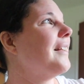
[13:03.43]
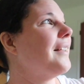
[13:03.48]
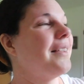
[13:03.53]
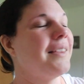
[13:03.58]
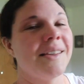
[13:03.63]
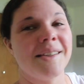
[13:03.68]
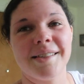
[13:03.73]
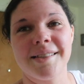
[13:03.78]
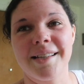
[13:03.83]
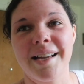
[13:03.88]

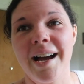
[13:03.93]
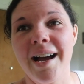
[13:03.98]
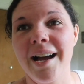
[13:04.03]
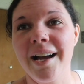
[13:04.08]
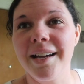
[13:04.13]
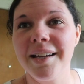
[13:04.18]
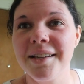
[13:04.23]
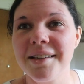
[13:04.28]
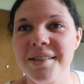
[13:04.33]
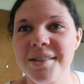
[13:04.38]
the
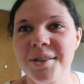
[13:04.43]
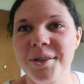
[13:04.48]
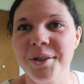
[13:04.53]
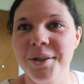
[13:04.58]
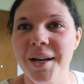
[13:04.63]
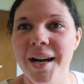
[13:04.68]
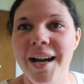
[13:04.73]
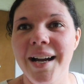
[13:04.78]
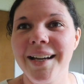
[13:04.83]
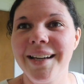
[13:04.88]
sky is
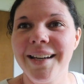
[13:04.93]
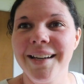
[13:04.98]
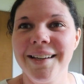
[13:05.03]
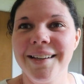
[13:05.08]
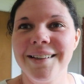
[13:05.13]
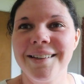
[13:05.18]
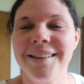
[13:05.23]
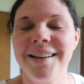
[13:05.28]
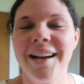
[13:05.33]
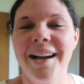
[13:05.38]

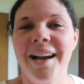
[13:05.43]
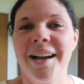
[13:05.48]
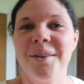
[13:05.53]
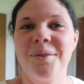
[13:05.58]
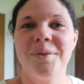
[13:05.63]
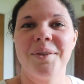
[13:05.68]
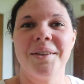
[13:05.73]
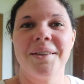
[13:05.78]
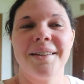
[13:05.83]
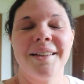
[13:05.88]
crying. I
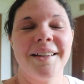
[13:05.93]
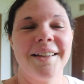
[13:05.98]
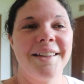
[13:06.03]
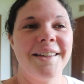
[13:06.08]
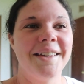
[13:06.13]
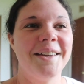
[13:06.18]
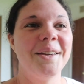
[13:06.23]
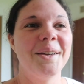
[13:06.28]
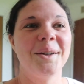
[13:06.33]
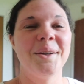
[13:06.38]
feel like,
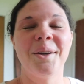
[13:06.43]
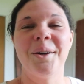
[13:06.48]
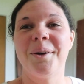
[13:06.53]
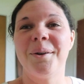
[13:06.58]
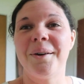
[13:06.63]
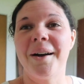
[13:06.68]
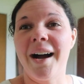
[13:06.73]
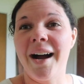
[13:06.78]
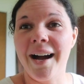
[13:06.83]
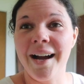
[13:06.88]

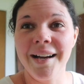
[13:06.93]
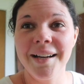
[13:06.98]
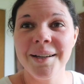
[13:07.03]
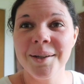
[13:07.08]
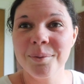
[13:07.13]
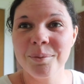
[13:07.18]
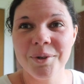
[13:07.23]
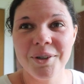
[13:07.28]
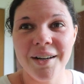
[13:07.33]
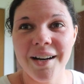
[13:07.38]
I
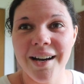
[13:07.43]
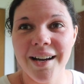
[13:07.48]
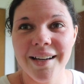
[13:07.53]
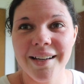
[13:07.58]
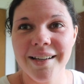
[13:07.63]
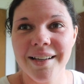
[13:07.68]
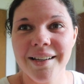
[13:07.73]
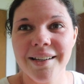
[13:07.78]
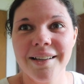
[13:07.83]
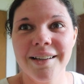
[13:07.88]
am
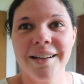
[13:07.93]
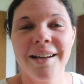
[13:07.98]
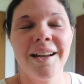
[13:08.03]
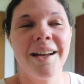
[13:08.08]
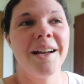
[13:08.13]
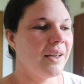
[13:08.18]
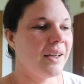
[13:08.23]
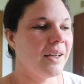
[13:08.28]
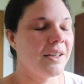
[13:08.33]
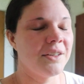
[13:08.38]
crying.
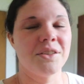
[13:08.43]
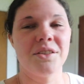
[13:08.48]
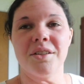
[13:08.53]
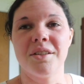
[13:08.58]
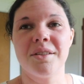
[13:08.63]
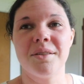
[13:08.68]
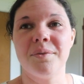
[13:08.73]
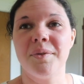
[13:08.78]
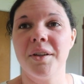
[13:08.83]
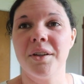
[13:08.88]
It
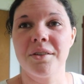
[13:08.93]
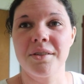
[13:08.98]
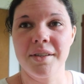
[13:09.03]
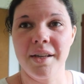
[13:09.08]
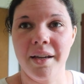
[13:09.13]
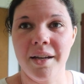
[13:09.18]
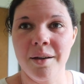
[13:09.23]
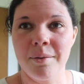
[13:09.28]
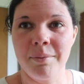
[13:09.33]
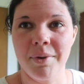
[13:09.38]
just feels
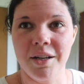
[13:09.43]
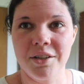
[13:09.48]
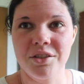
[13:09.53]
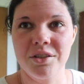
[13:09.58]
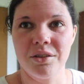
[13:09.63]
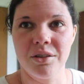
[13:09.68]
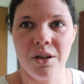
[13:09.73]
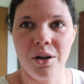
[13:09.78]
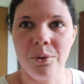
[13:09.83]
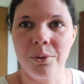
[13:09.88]
like a much
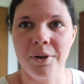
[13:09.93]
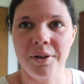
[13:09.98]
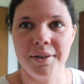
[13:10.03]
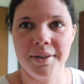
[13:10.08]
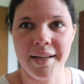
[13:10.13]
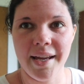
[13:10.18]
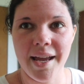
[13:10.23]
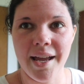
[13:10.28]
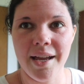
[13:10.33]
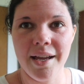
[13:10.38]
lower
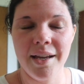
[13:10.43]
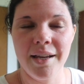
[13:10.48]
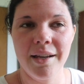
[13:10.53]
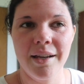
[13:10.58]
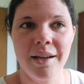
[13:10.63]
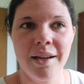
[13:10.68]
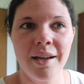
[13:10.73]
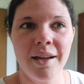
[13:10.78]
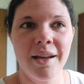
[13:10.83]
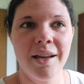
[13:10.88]
day.
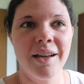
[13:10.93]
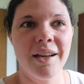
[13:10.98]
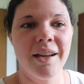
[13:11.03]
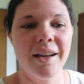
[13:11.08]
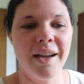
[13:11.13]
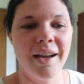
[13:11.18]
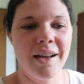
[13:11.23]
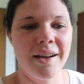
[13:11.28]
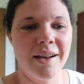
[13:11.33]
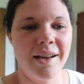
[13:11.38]

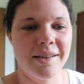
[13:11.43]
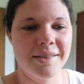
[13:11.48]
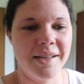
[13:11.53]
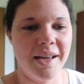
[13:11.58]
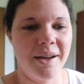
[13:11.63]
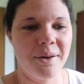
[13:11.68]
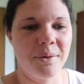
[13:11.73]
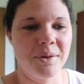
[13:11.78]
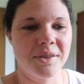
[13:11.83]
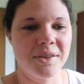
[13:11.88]
And as
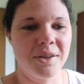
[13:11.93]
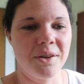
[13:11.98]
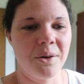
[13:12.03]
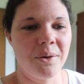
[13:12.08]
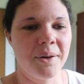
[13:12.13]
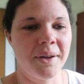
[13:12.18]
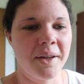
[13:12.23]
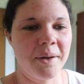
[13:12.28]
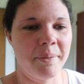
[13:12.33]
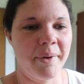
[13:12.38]
I was
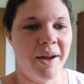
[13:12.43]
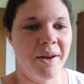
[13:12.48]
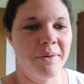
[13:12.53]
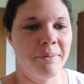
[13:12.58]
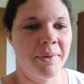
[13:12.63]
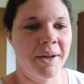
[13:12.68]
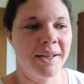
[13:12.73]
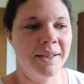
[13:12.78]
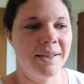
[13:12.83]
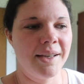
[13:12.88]
going about
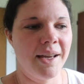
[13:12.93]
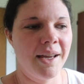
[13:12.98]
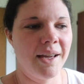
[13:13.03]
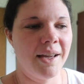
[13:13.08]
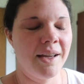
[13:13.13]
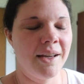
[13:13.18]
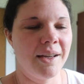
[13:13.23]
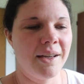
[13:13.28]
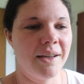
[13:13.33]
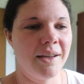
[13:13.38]
my
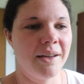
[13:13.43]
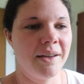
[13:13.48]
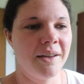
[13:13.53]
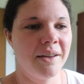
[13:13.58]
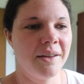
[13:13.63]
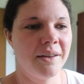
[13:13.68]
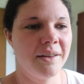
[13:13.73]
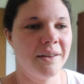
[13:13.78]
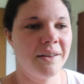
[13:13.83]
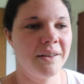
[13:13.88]
day,
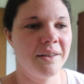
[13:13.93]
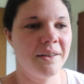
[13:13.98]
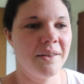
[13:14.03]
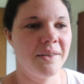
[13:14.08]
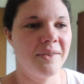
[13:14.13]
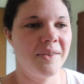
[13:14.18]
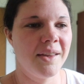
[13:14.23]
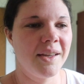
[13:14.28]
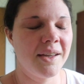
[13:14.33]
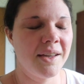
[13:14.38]

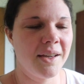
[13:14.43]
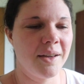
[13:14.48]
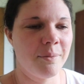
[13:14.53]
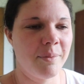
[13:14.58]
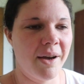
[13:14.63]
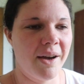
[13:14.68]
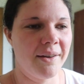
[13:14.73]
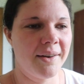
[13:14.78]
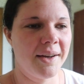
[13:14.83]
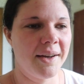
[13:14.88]
thinking
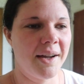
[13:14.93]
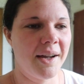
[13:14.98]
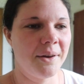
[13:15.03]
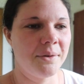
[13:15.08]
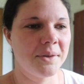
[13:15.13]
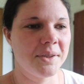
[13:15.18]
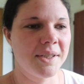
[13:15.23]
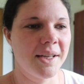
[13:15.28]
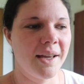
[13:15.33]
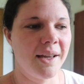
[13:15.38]
about it, I
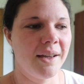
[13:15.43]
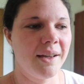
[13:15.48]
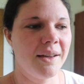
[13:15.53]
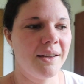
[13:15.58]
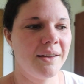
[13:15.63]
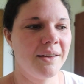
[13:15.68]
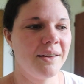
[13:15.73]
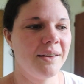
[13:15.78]
was like,